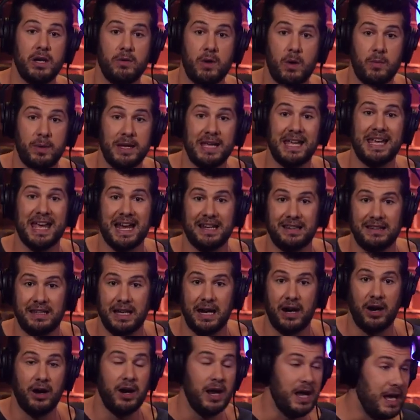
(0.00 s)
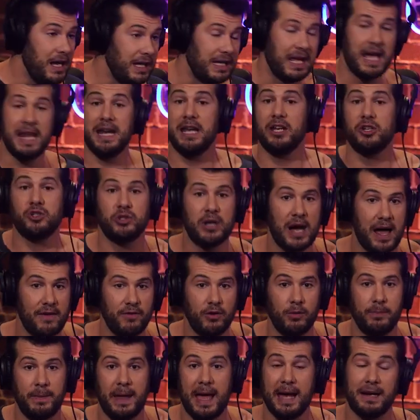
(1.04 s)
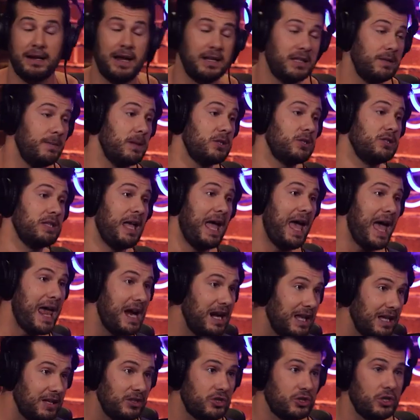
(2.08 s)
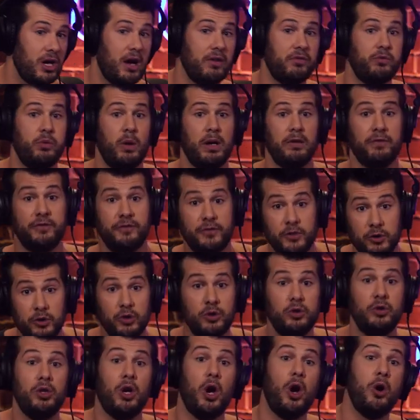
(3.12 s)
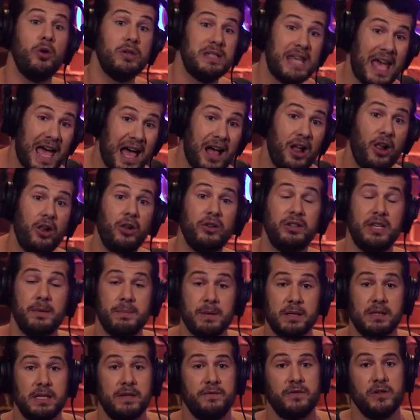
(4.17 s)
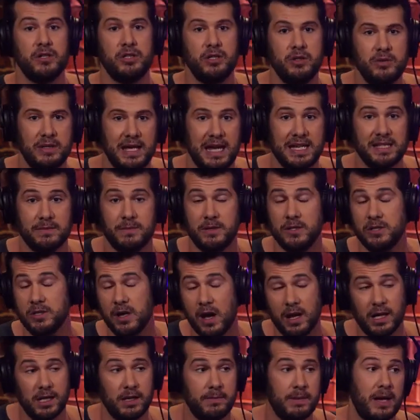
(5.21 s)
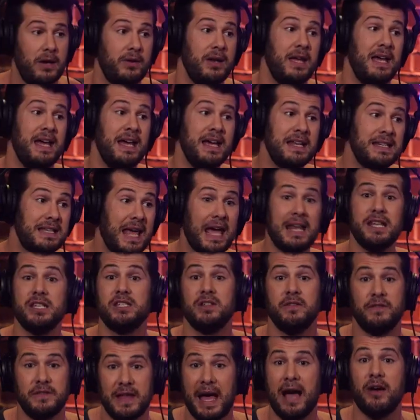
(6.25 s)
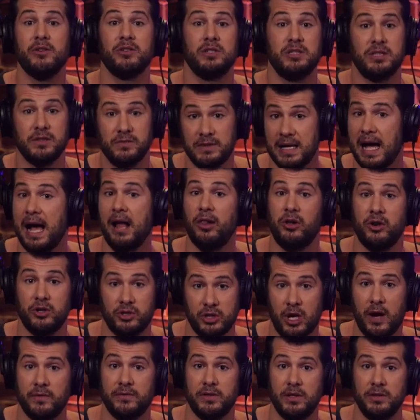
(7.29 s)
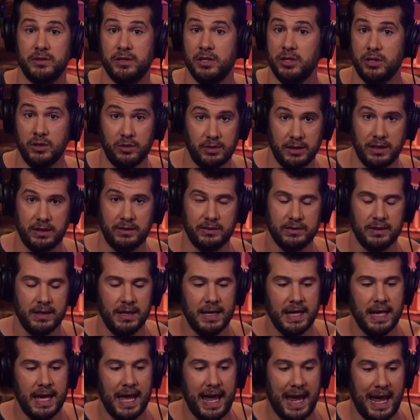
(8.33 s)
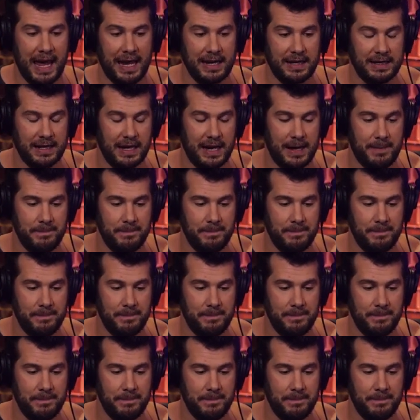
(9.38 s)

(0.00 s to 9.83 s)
when we get there, getting travel back, not to mention the editing software, food, hotel, typically for 2 days. I mean, you're talking about tens of thousands of dollars often to do these. And